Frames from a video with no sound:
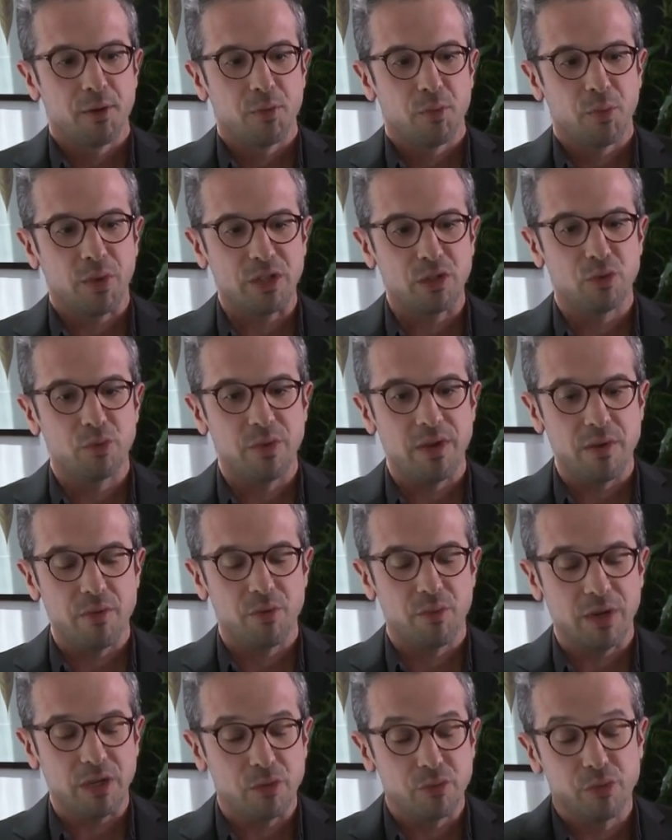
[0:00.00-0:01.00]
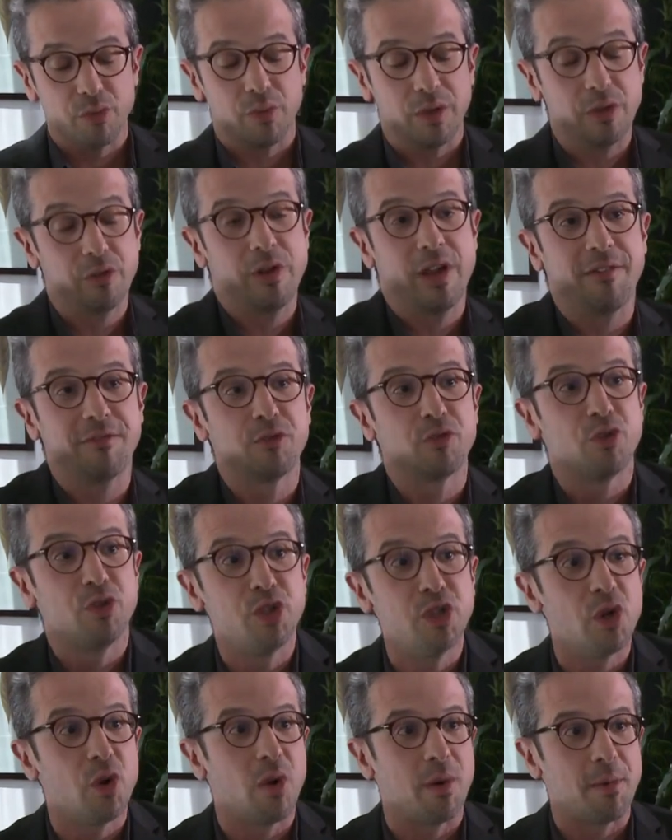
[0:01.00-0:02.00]
what do we have to
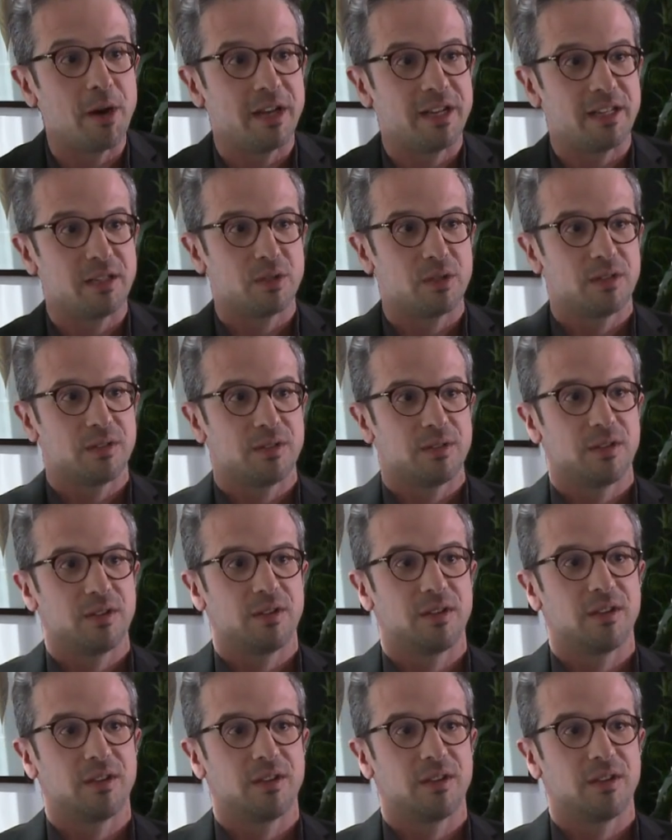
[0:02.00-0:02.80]
know about it